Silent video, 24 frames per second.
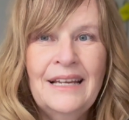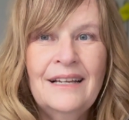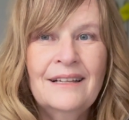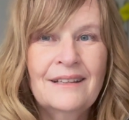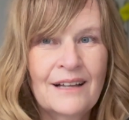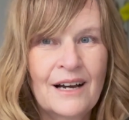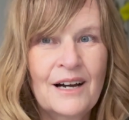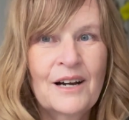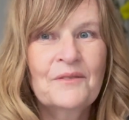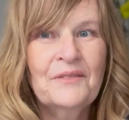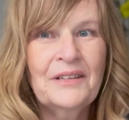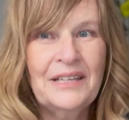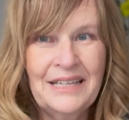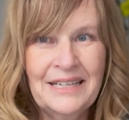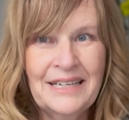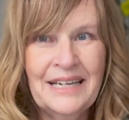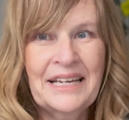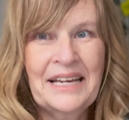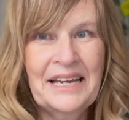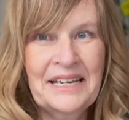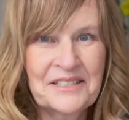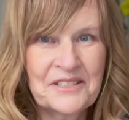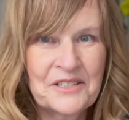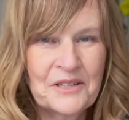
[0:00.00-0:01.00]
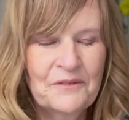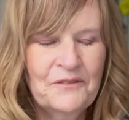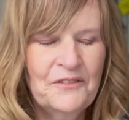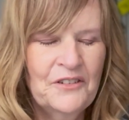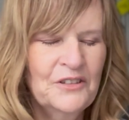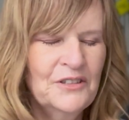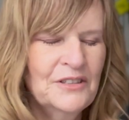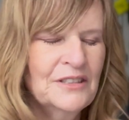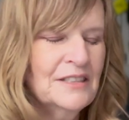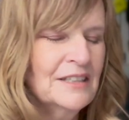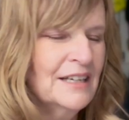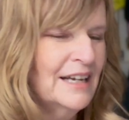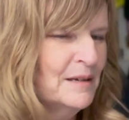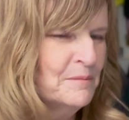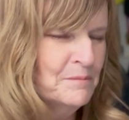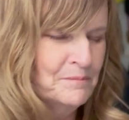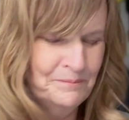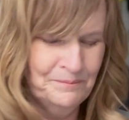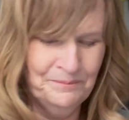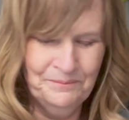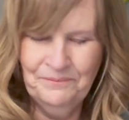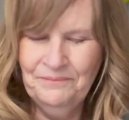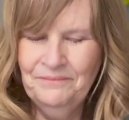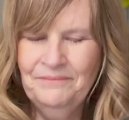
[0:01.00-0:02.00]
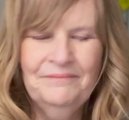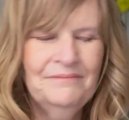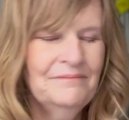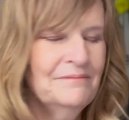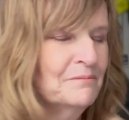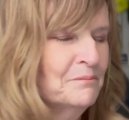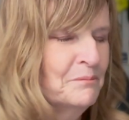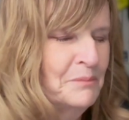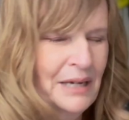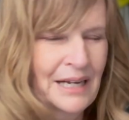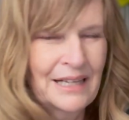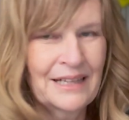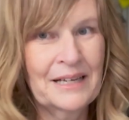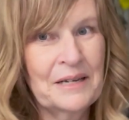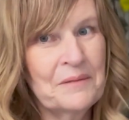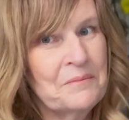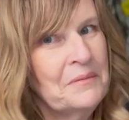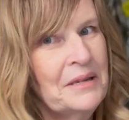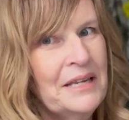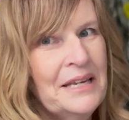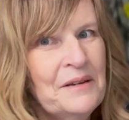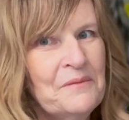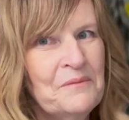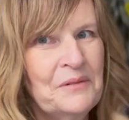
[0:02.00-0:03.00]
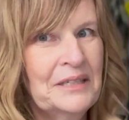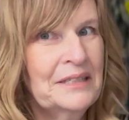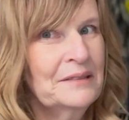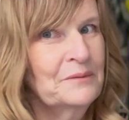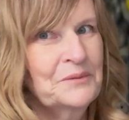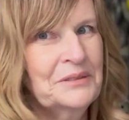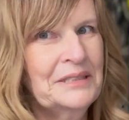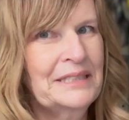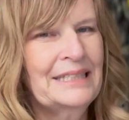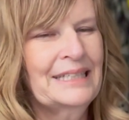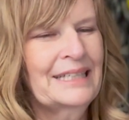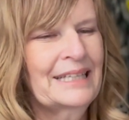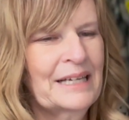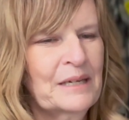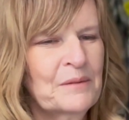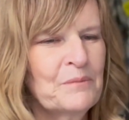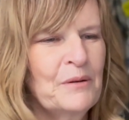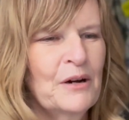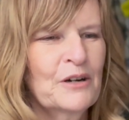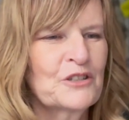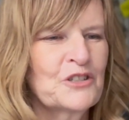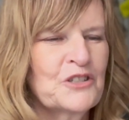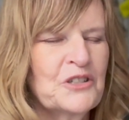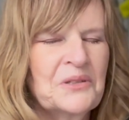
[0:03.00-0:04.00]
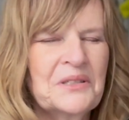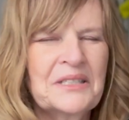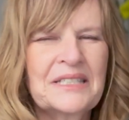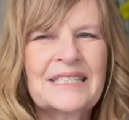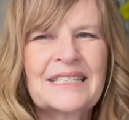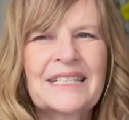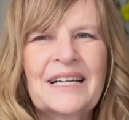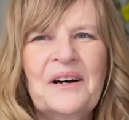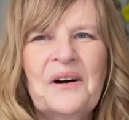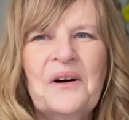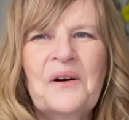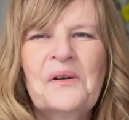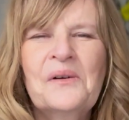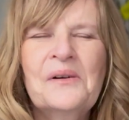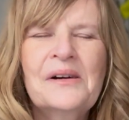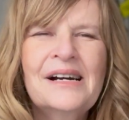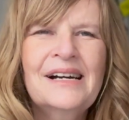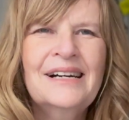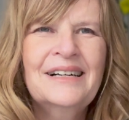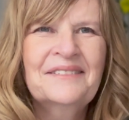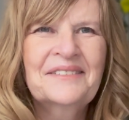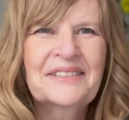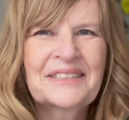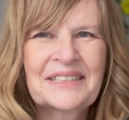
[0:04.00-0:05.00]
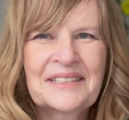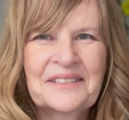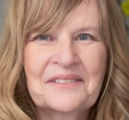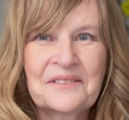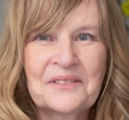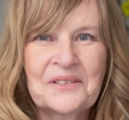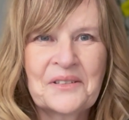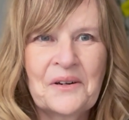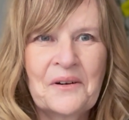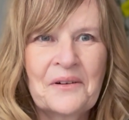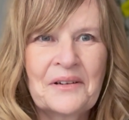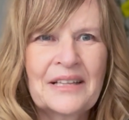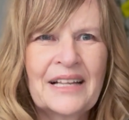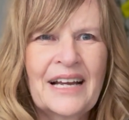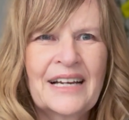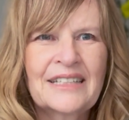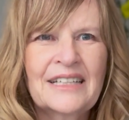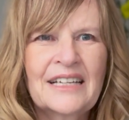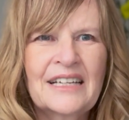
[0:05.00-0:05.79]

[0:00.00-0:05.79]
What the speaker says: love eating Asian food, and Bella and me, we really like bok choy, so we're gonna grow a lot.